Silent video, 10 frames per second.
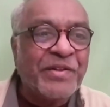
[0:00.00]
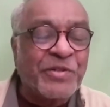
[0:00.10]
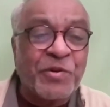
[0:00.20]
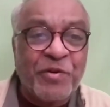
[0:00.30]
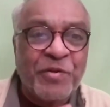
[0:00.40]

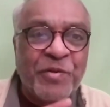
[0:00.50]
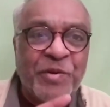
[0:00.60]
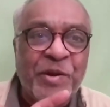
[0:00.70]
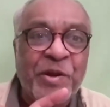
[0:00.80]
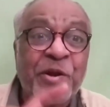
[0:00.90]
So,
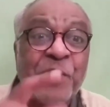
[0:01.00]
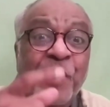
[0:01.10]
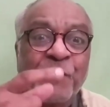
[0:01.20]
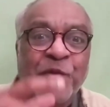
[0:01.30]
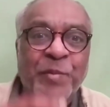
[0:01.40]

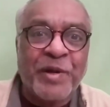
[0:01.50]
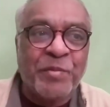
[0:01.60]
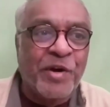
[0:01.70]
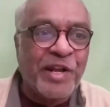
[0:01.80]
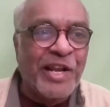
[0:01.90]
non-verbal,
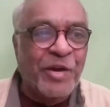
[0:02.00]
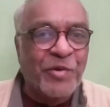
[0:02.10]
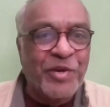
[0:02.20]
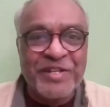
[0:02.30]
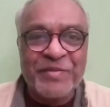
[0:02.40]
body
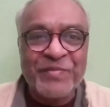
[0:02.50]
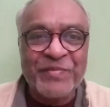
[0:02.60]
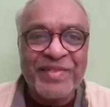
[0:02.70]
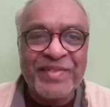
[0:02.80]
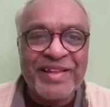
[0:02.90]
language.
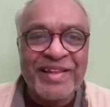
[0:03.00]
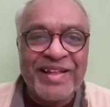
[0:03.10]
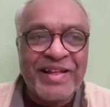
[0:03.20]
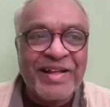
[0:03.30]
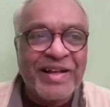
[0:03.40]

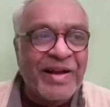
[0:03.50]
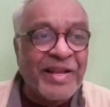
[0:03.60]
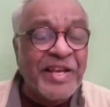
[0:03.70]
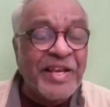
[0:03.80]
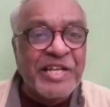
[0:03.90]

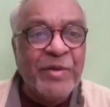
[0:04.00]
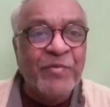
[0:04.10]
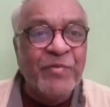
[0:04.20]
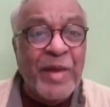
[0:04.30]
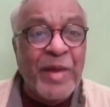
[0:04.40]
And initially, if
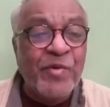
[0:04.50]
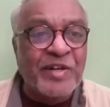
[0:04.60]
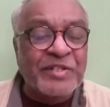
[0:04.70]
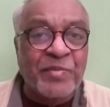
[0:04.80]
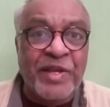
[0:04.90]
the baby
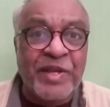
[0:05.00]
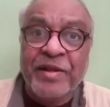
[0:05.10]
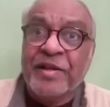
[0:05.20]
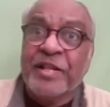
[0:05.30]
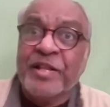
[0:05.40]
wants something,
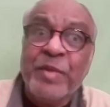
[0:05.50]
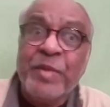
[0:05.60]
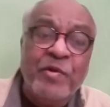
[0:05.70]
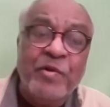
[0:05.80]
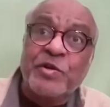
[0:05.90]
the
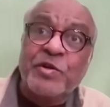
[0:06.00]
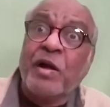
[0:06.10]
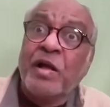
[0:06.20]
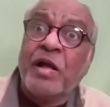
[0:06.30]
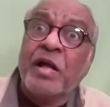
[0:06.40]
baby will show
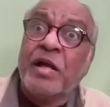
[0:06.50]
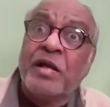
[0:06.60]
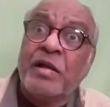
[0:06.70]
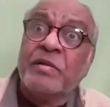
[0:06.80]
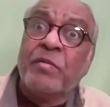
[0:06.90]

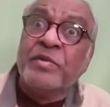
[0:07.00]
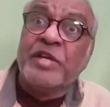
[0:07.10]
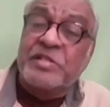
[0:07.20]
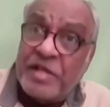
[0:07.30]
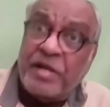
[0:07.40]

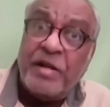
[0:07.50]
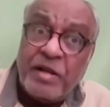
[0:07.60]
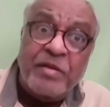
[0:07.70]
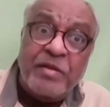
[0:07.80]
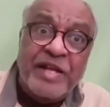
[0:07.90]
gesture.
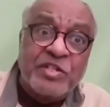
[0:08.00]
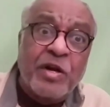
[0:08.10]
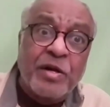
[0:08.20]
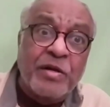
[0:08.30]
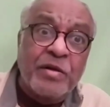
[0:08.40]
That's
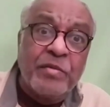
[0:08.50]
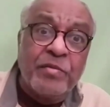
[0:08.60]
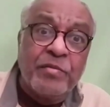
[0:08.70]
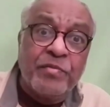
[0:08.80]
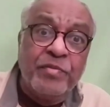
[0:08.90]
all.
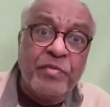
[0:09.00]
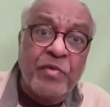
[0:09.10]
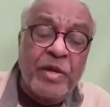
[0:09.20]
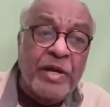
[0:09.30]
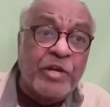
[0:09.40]

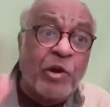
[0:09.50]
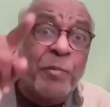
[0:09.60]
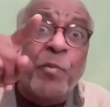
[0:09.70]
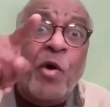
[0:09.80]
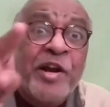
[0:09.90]
It will
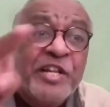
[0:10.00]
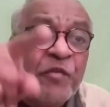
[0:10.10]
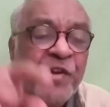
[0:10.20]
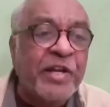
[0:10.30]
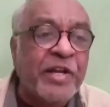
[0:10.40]
point the
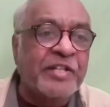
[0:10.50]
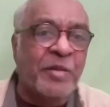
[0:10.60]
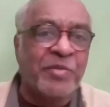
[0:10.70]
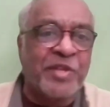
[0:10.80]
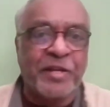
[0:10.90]
finger at
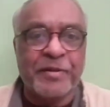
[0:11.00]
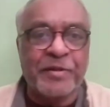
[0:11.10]
something.